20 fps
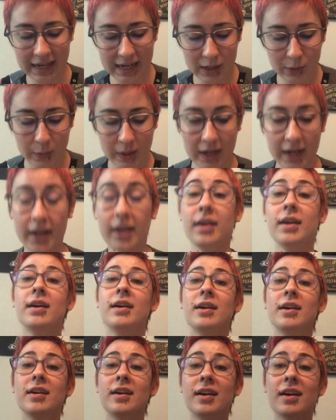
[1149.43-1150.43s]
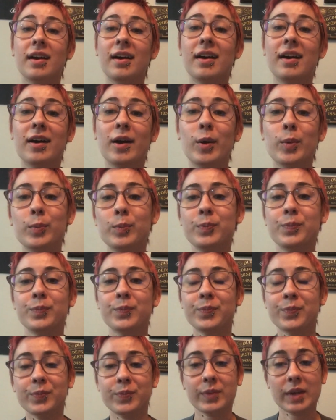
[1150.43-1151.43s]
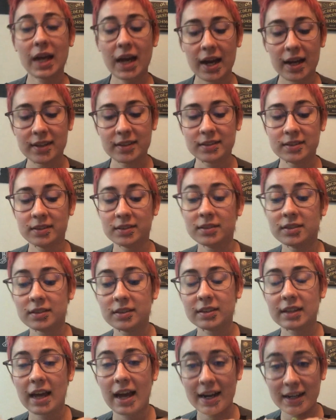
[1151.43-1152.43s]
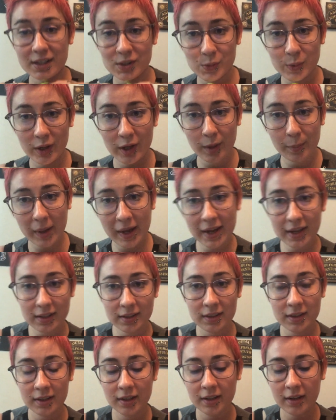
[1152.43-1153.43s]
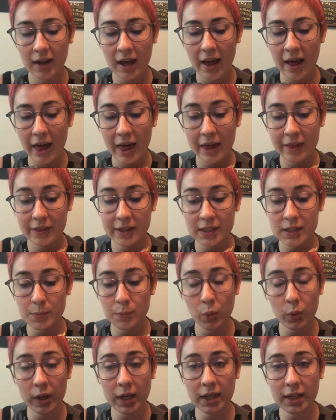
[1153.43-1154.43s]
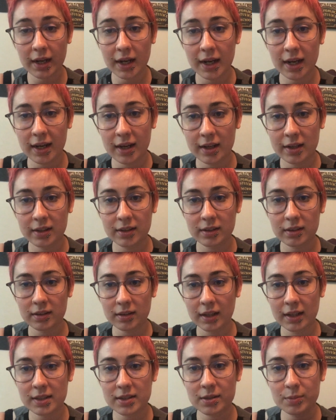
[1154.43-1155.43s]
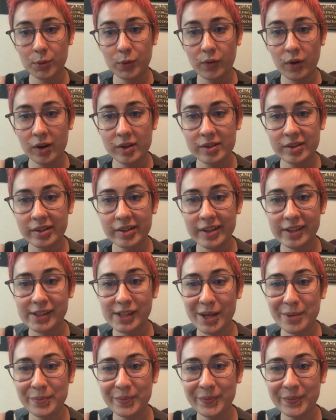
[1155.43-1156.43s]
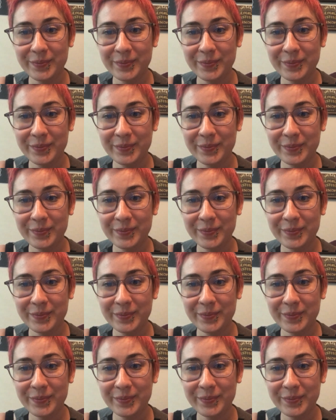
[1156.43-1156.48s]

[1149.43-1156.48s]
Anyway, yeah, that is where I'm at this point, and let's move on to the next step.